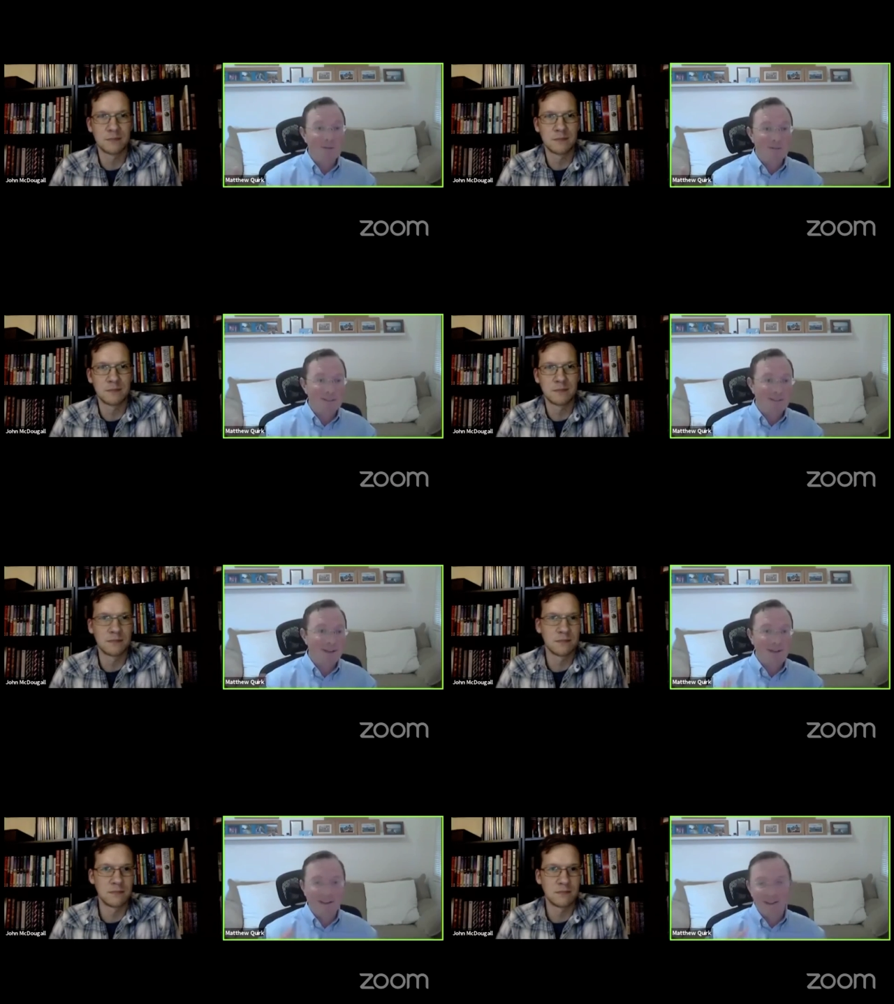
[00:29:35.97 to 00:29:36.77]
Speaker 1: It's not
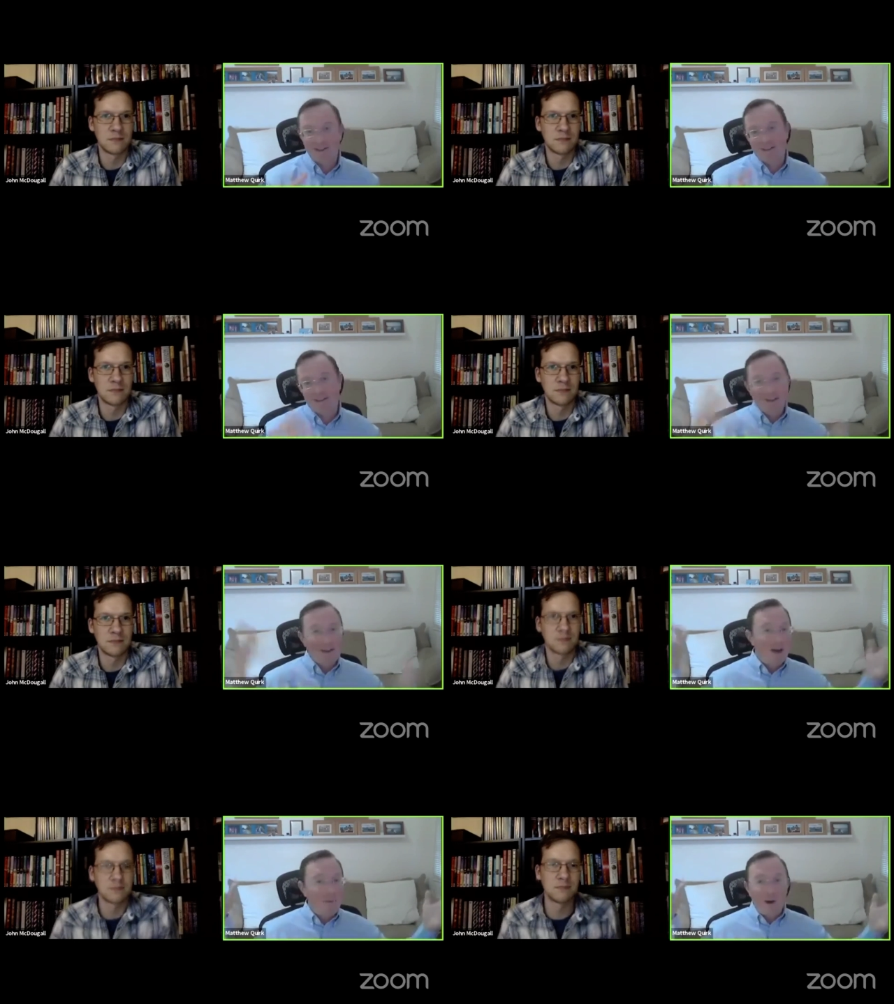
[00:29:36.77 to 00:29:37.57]
like
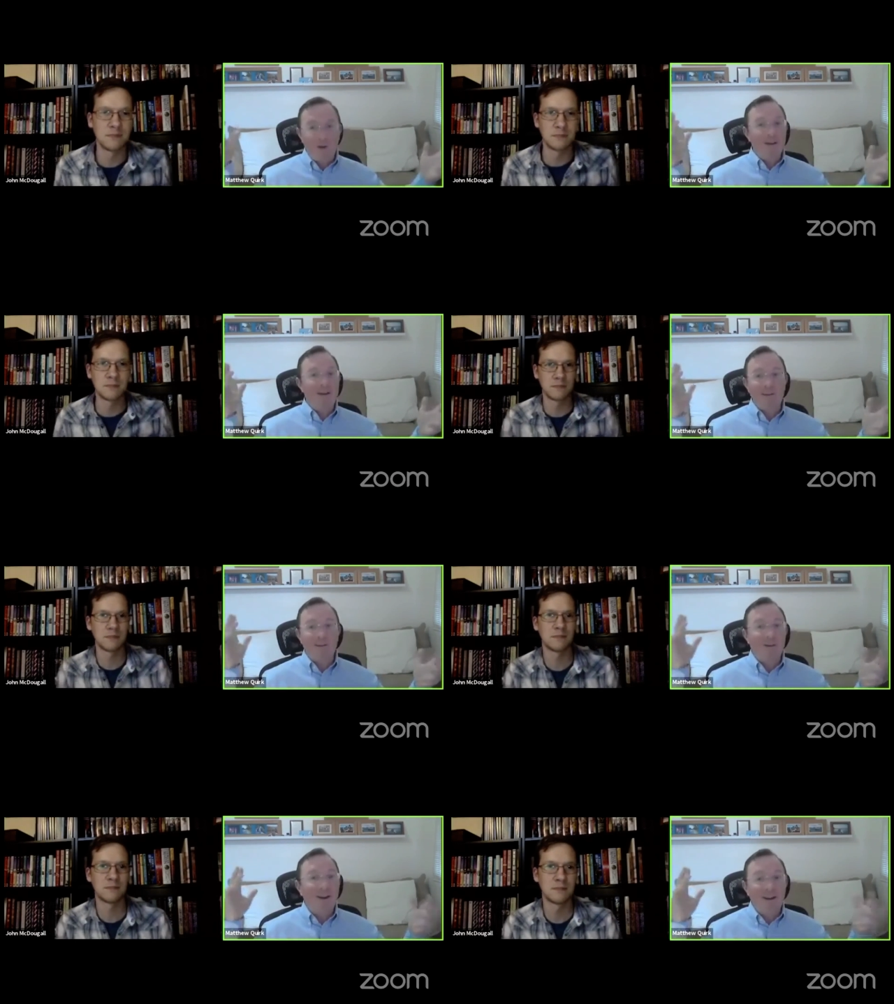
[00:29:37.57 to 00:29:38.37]
I'm Ariana
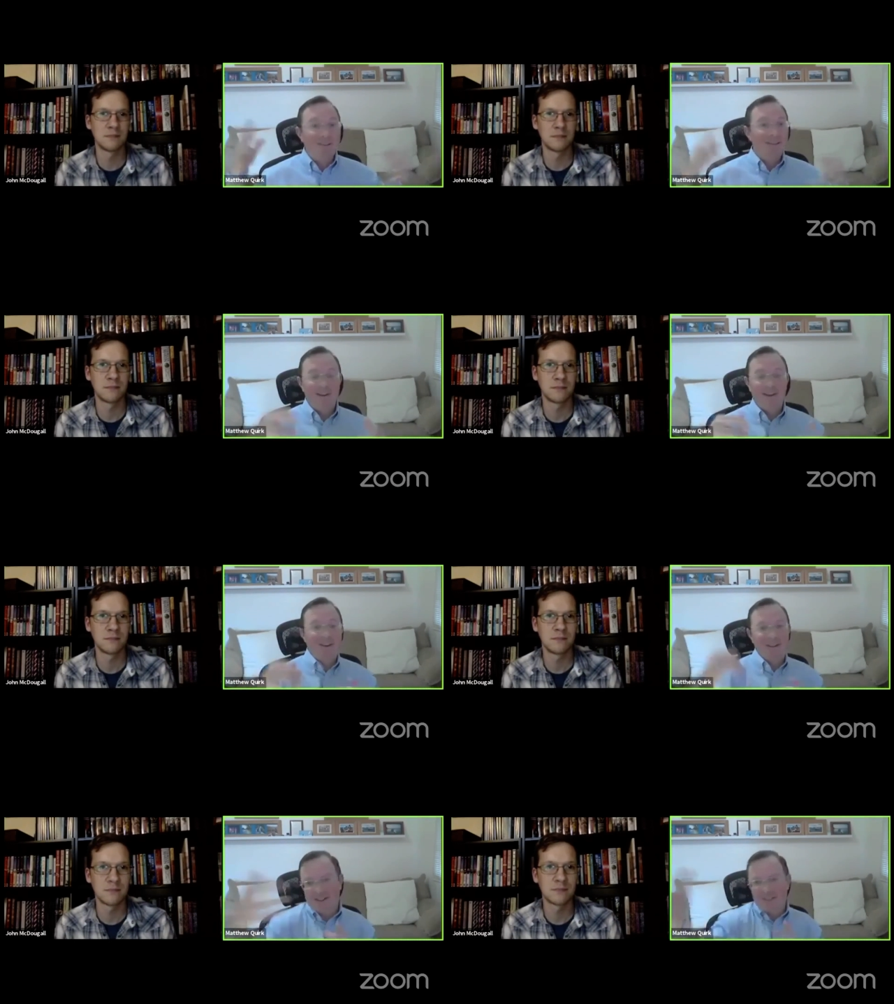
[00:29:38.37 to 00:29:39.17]
Grande and I can
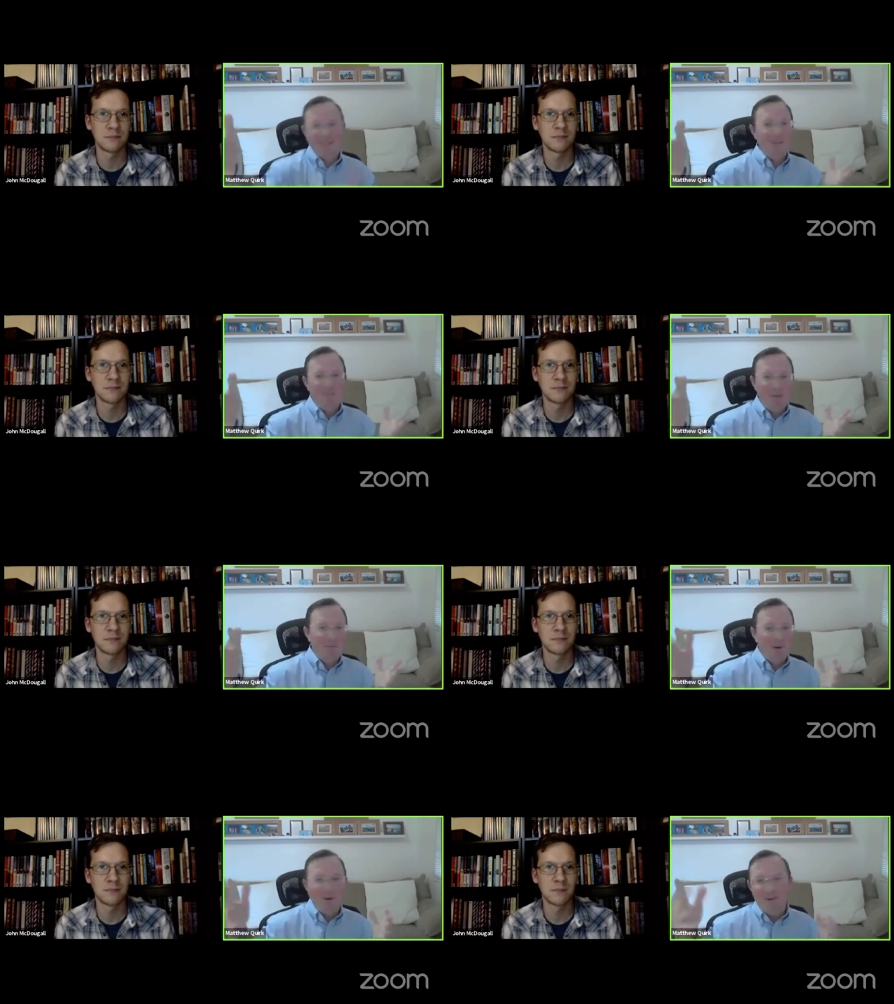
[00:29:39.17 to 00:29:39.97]
like see
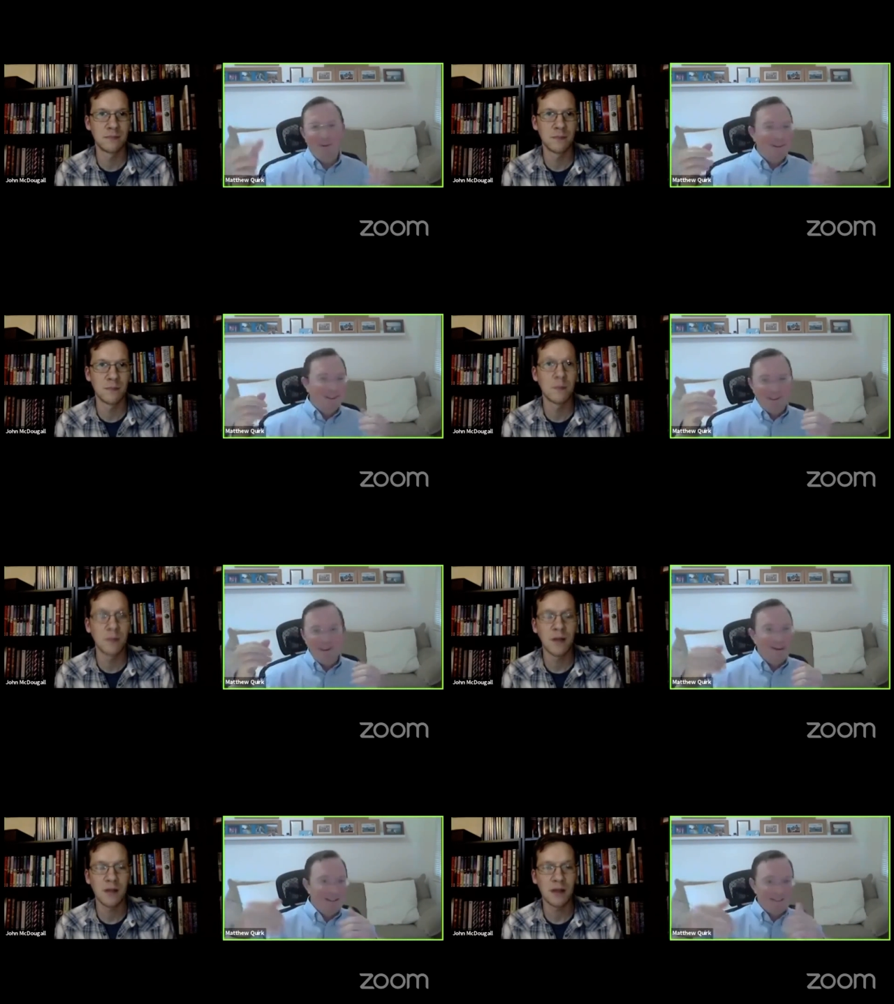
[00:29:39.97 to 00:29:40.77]
people,
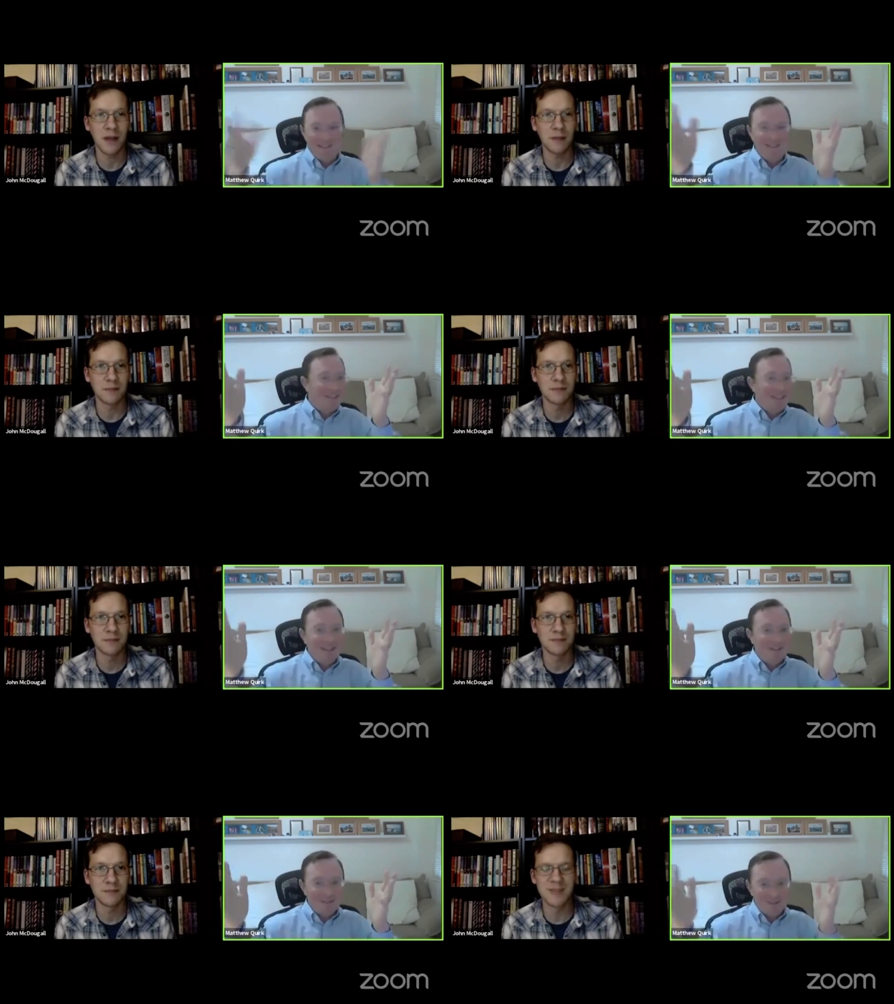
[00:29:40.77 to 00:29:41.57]
as I sing or
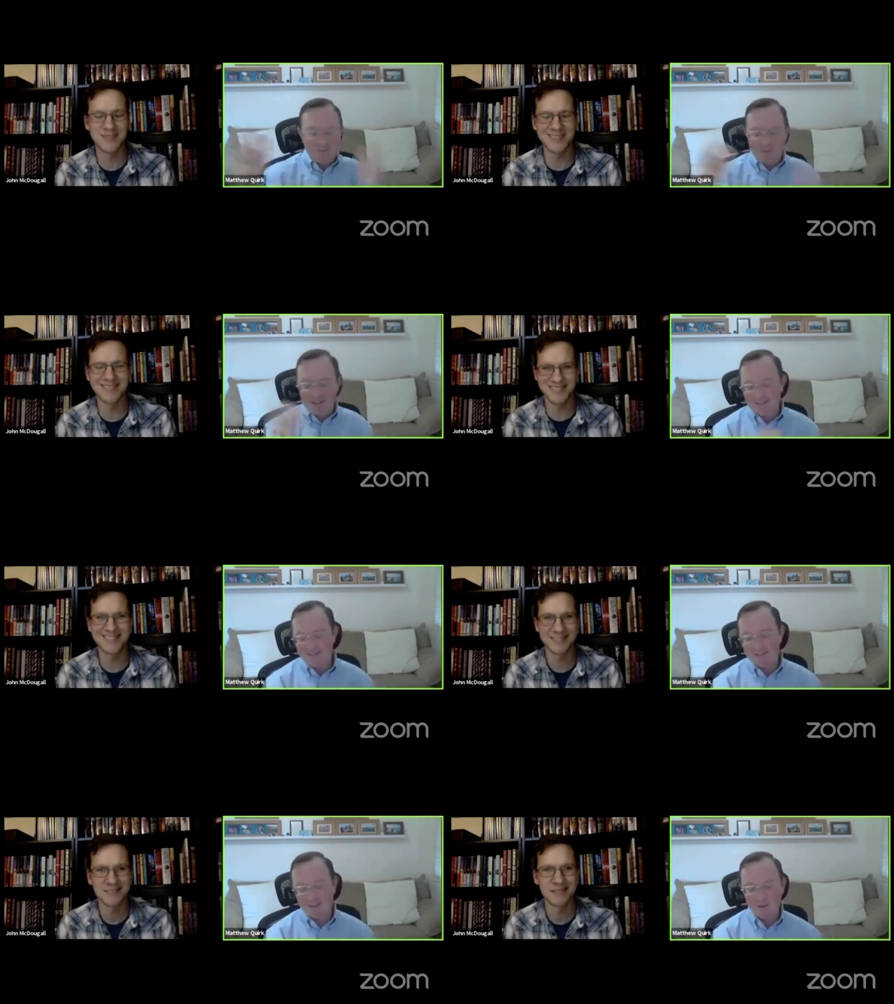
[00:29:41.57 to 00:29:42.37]
something.
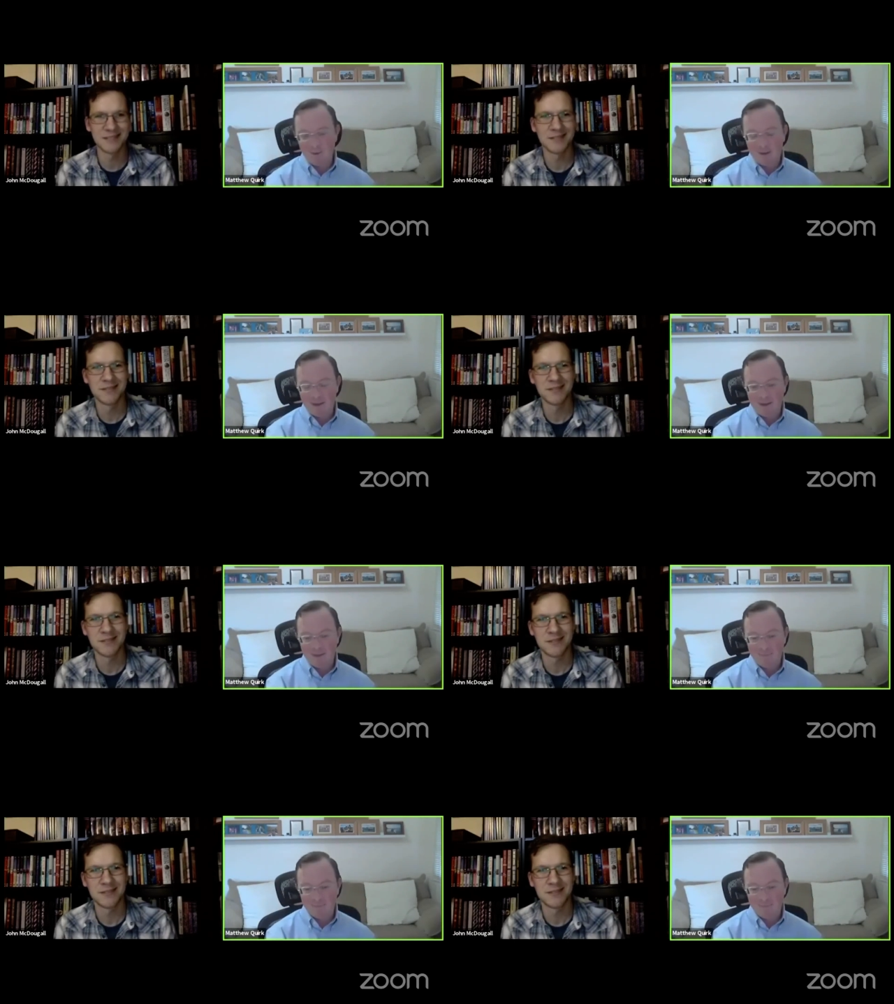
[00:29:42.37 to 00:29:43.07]
So